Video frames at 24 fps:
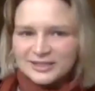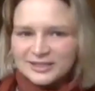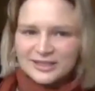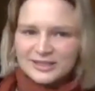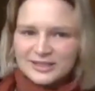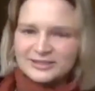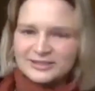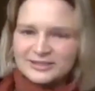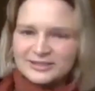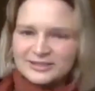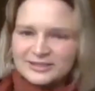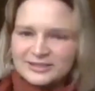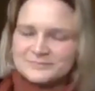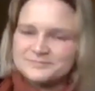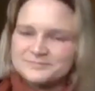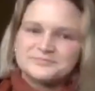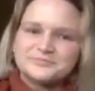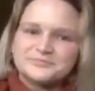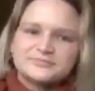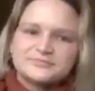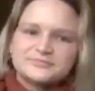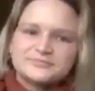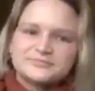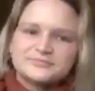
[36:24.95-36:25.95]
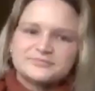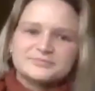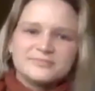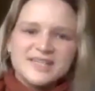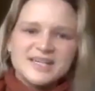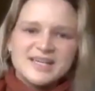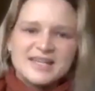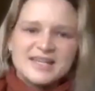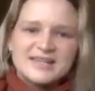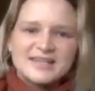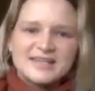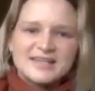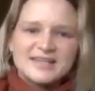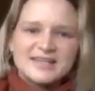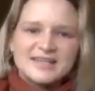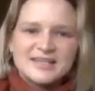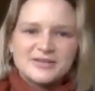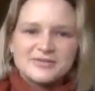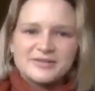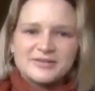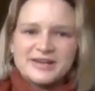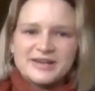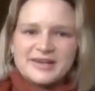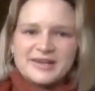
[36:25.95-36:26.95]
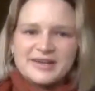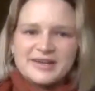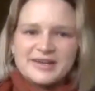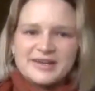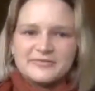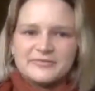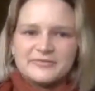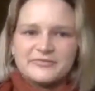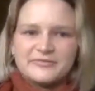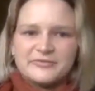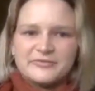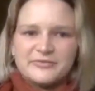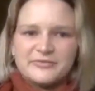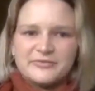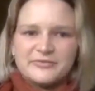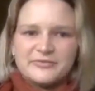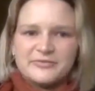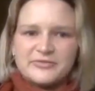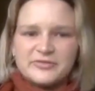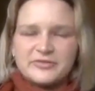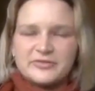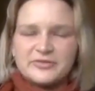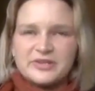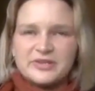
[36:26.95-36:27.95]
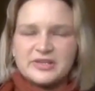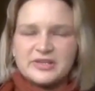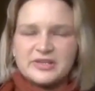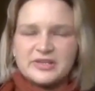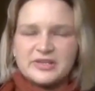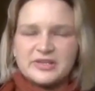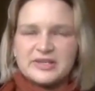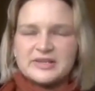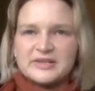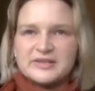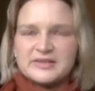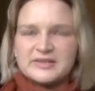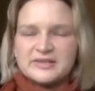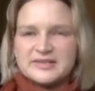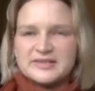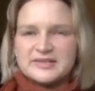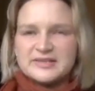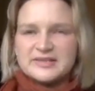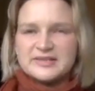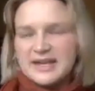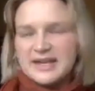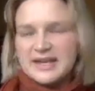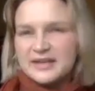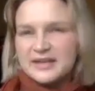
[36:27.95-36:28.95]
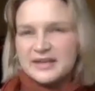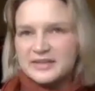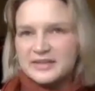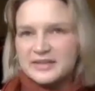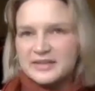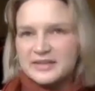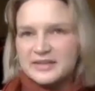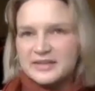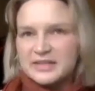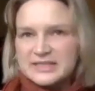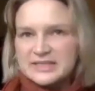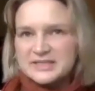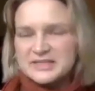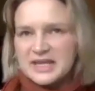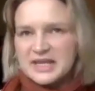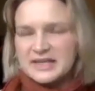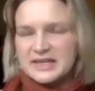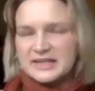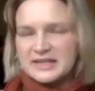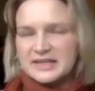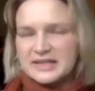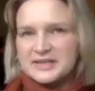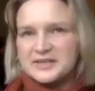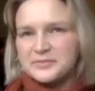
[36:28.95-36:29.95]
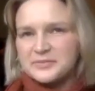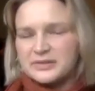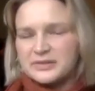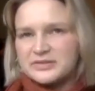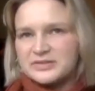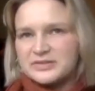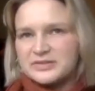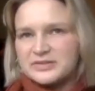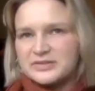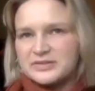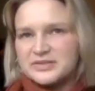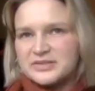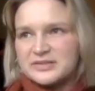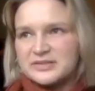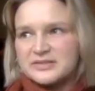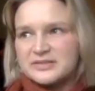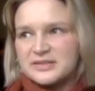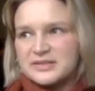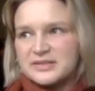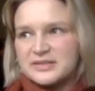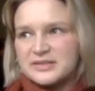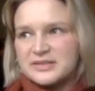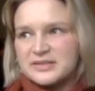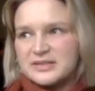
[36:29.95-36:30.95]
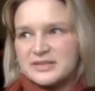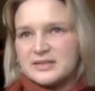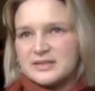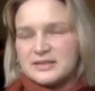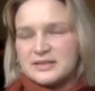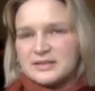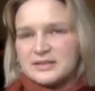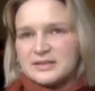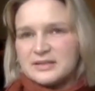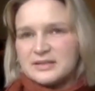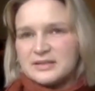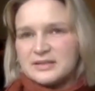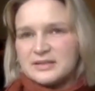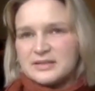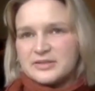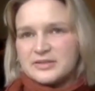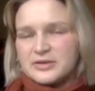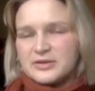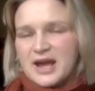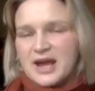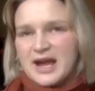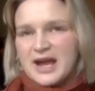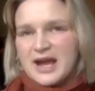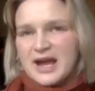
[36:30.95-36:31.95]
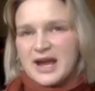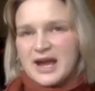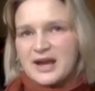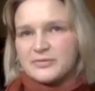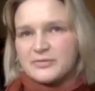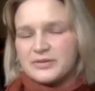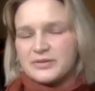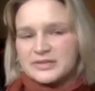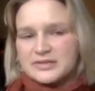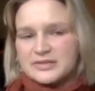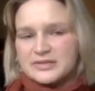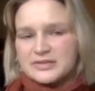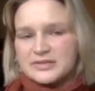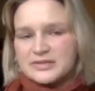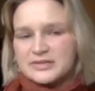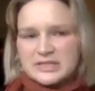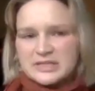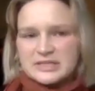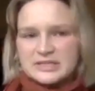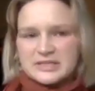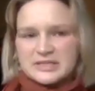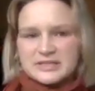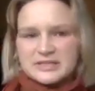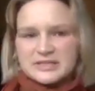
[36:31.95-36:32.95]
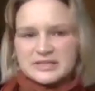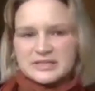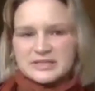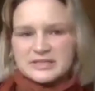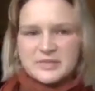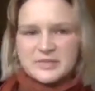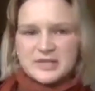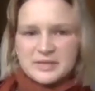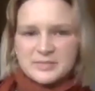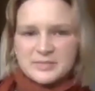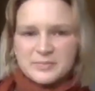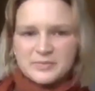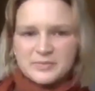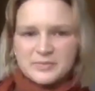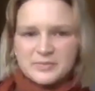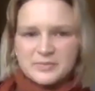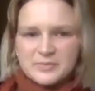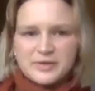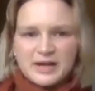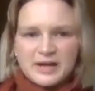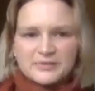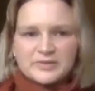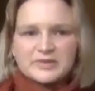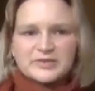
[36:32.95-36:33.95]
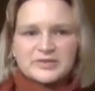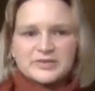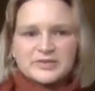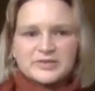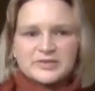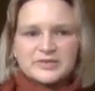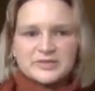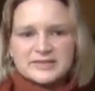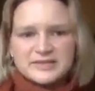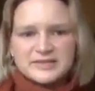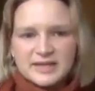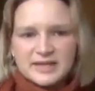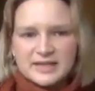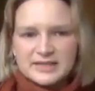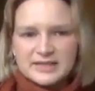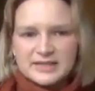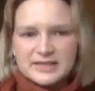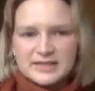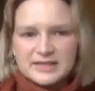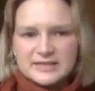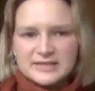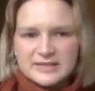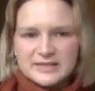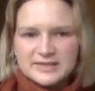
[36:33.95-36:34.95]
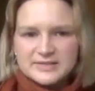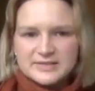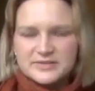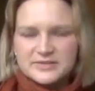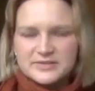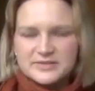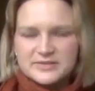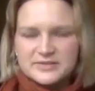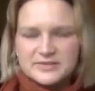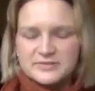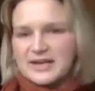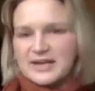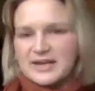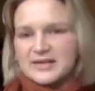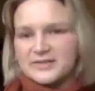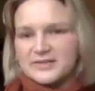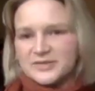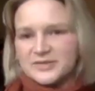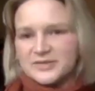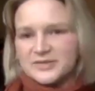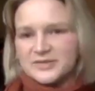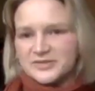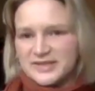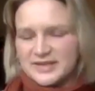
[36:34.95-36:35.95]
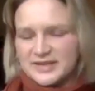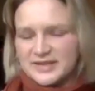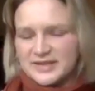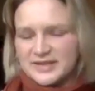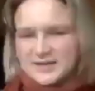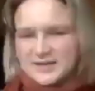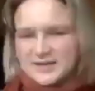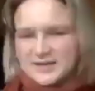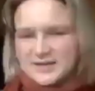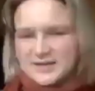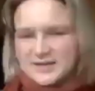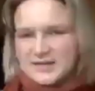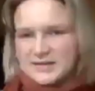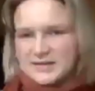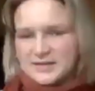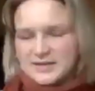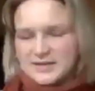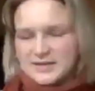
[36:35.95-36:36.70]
And then you have the second understanding, which is how Indigenous people, how Indigenous societies arrange their